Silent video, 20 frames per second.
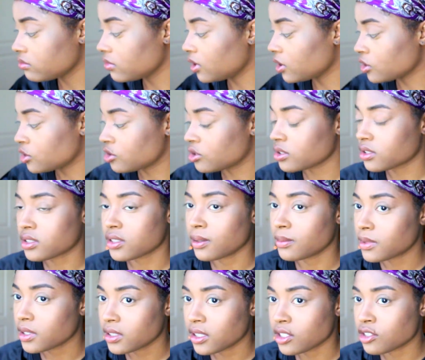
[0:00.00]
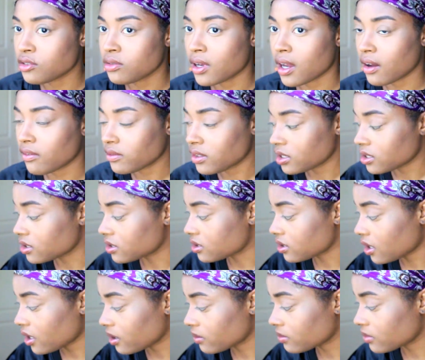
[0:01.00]
it's just something that you have to
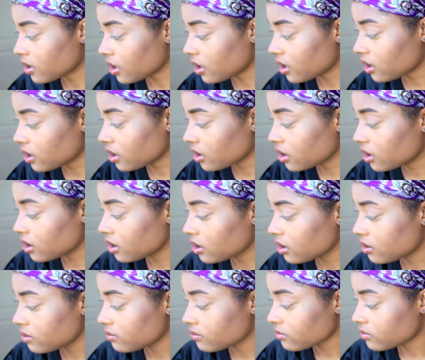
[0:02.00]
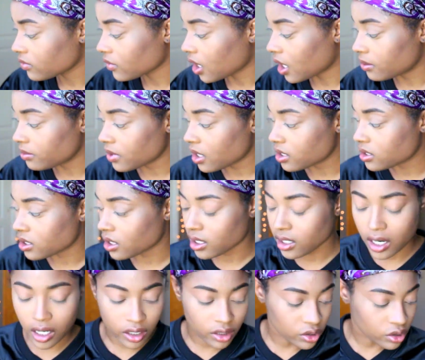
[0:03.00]
accept. Like, I'm not saying
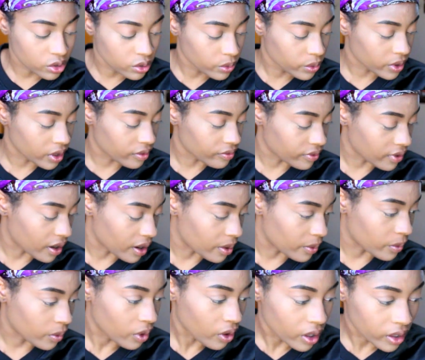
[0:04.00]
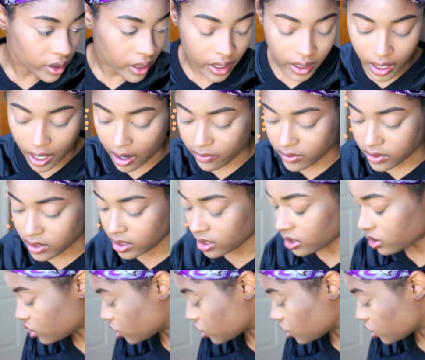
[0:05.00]
I could do whatever I want. Like, obviously